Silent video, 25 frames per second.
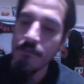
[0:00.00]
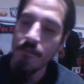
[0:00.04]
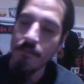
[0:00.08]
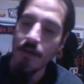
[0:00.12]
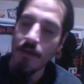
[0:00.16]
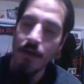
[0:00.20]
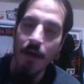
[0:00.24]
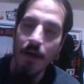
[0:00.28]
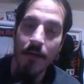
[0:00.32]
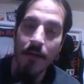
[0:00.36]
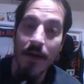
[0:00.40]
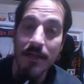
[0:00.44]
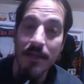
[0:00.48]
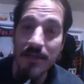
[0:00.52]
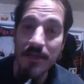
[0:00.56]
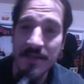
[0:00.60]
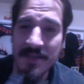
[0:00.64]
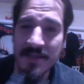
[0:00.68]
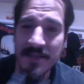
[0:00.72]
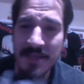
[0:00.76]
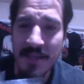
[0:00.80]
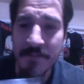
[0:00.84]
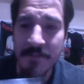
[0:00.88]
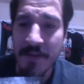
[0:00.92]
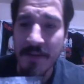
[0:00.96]
I got the
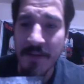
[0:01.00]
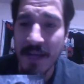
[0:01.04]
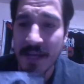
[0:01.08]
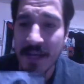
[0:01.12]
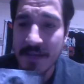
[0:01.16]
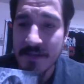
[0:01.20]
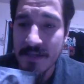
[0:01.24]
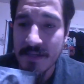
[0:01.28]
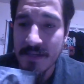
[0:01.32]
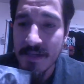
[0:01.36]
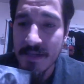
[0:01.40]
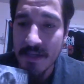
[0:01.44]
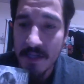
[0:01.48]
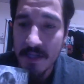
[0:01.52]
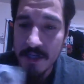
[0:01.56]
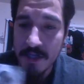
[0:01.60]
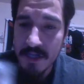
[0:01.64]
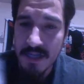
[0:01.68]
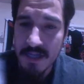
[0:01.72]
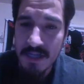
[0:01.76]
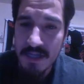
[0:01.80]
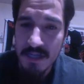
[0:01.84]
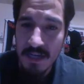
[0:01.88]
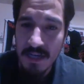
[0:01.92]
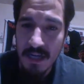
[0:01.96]
slipcase
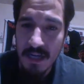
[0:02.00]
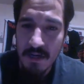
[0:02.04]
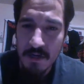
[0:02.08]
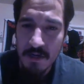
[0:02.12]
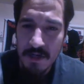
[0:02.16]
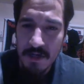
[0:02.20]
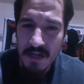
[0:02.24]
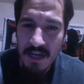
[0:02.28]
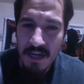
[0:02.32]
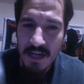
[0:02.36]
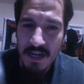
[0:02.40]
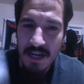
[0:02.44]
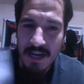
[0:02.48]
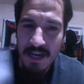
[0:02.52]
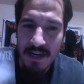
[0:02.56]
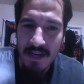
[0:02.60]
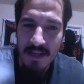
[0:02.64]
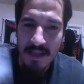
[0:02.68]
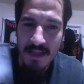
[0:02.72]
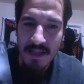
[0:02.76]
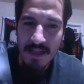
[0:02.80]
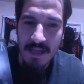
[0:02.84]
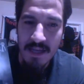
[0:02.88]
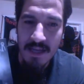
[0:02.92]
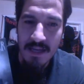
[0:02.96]
edition. I usually like
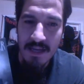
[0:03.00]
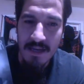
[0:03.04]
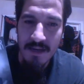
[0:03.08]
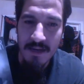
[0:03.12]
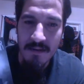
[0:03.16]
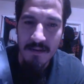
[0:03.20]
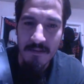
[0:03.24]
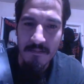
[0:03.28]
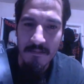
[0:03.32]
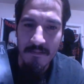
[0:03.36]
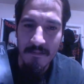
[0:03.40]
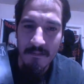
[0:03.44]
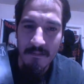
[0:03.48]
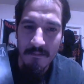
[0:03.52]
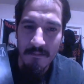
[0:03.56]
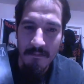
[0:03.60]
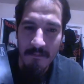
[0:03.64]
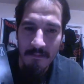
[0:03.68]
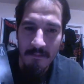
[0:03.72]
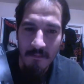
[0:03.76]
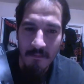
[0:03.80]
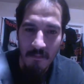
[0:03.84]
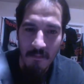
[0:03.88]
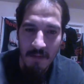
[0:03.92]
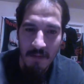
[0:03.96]

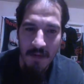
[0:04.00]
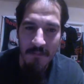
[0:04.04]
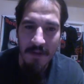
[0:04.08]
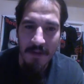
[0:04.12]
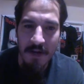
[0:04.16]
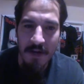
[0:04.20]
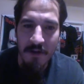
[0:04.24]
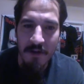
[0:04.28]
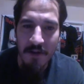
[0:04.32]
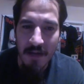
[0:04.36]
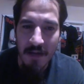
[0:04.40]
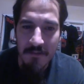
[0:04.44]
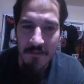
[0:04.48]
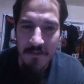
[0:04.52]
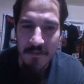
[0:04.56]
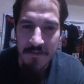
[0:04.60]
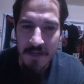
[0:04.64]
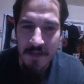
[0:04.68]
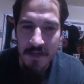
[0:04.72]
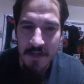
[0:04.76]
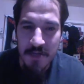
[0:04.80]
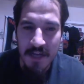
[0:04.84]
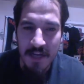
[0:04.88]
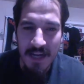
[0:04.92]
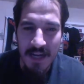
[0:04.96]
when I buy new albums, I
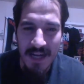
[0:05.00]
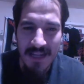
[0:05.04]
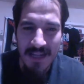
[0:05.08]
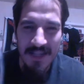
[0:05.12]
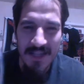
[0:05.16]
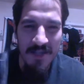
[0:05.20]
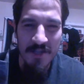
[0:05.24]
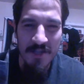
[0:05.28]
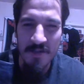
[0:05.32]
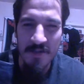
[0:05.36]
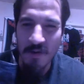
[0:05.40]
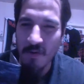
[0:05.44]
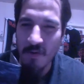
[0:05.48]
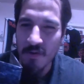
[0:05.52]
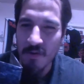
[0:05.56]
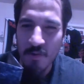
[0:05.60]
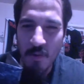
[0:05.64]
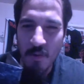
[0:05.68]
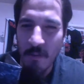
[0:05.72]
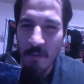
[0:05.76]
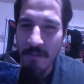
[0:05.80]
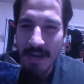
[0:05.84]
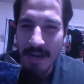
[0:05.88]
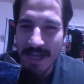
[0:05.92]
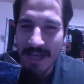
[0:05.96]
usually like just the old
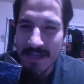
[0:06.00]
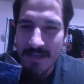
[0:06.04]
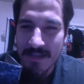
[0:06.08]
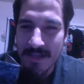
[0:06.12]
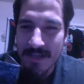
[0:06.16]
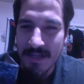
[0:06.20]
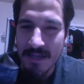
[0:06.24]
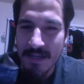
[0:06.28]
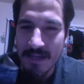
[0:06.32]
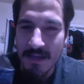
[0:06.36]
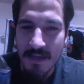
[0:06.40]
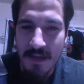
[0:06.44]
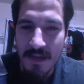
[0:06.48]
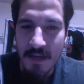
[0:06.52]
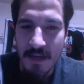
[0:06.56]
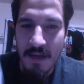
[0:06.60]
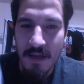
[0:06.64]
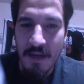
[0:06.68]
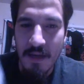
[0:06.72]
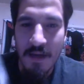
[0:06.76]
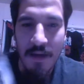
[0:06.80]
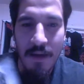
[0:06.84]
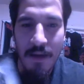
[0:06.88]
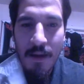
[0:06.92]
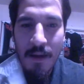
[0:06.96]
school plastic.
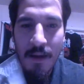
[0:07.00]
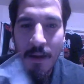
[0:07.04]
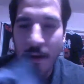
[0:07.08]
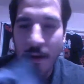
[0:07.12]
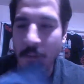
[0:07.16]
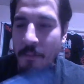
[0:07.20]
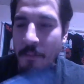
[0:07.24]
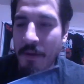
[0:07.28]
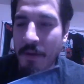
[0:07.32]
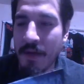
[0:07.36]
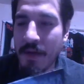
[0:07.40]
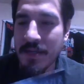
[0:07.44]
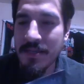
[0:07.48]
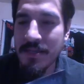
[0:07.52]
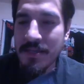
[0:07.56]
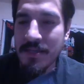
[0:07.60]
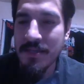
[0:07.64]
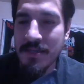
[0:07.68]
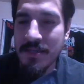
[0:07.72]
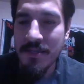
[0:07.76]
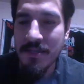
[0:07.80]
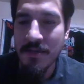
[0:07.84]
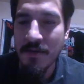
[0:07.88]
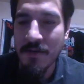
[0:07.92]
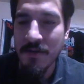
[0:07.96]
But
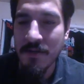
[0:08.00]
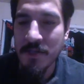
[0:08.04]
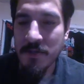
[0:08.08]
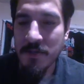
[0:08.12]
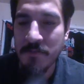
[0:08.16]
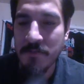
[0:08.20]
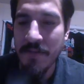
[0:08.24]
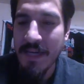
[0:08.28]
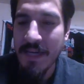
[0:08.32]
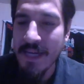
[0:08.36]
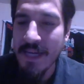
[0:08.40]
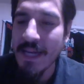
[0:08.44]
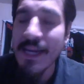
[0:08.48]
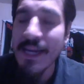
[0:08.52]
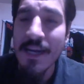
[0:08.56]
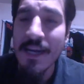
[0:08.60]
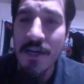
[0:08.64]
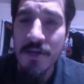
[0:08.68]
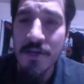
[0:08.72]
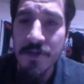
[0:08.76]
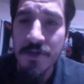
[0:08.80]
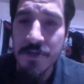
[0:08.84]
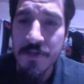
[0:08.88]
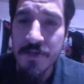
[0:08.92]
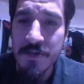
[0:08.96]
since, it's been
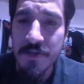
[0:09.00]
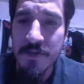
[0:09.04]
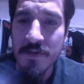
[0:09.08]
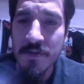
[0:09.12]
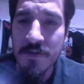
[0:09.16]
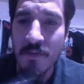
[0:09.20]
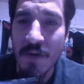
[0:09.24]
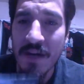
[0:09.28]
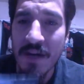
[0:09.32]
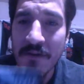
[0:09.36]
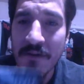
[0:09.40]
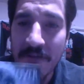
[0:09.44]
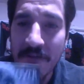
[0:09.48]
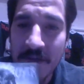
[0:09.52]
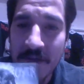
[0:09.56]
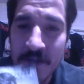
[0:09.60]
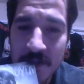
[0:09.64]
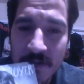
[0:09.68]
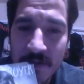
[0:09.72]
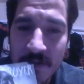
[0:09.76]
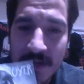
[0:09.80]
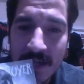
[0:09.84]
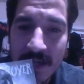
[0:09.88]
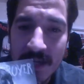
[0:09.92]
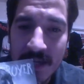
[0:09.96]
years waiting for
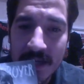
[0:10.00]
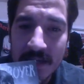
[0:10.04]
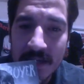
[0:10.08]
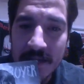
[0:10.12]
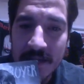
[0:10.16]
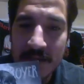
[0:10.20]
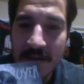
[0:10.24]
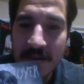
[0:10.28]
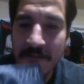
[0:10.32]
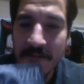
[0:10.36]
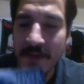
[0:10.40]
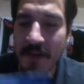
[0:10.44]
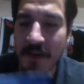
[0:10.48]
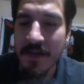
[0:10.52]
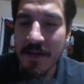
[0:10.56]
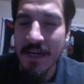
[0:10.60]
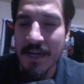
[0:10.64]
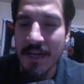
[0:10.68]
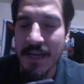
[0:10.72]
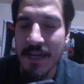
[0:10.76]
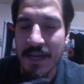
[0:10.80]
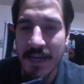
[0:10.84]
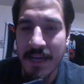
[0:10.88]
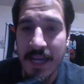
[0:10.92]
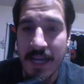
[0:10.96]
this release, I figured
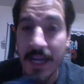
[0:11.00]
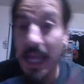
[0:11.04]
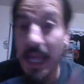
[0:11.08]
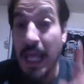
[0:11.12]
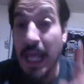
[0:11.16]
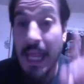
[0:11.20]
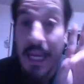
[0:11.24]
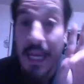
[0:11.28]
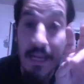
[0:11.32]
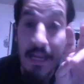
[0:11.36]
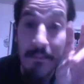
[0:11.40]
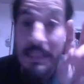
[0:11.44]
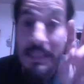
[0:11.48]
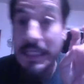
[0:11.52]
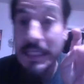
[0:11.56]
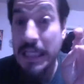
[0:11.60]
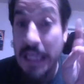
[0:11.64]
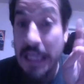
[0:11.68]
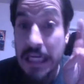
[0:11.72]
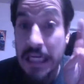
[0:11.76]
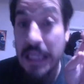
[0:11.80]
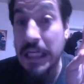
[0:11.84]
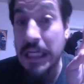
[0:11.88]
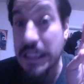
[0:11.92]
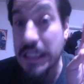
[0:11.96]
I'd get a limited
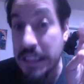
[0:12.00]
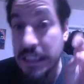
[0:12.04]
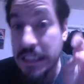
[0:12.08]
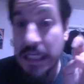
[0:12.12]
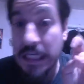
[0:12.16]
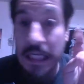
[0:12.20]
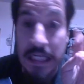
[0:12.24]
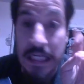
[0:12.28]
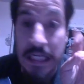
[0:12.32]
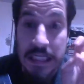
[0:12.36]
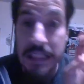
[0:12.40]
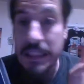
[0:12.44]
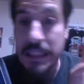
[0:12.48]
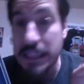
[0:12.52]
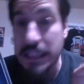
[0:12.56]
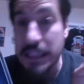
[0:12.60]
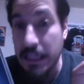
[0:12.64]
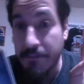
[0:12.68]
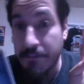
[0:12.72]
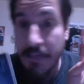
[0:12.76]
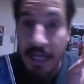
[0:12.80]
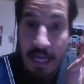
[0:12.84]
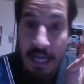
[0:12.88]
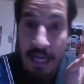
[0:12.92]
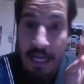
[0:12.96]
edition
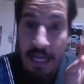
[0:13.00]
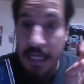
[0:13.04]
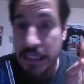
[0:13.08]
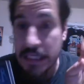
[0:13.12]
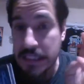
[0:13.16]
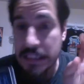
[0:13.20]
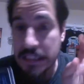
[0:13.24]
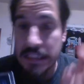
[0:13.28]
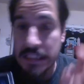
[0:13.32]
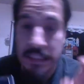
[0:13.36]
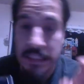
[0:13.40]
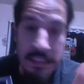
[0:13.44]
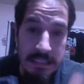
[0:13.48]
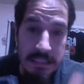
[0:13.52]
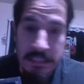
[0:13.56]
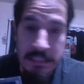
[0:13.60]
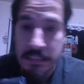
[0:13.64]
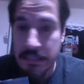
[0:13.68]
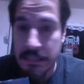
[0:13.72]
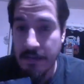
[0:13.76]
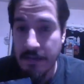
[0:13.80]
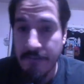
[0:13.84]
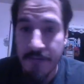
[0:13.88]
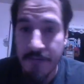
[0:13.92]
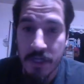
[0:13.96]
slipcase
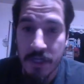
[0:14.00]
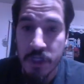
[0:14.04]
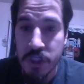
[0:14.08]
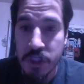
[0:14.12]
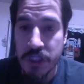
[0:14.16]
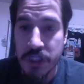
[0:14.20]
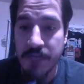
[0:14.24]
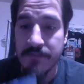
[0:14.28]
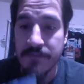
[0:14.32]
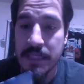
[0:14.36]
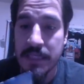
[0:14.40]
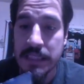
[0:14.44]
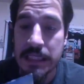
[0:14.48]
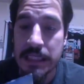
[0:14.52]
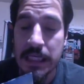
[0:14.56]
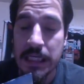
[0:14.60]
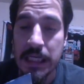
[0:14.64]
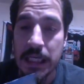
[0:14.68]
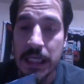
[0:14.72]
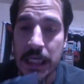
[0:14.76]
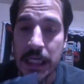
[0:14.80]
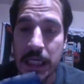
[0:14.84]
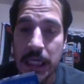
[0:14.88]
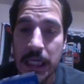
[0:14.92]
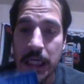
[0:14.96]
version of the
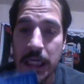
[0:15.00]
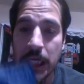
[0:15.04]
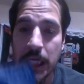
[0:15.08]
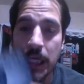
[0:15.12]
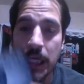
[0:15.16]
CD.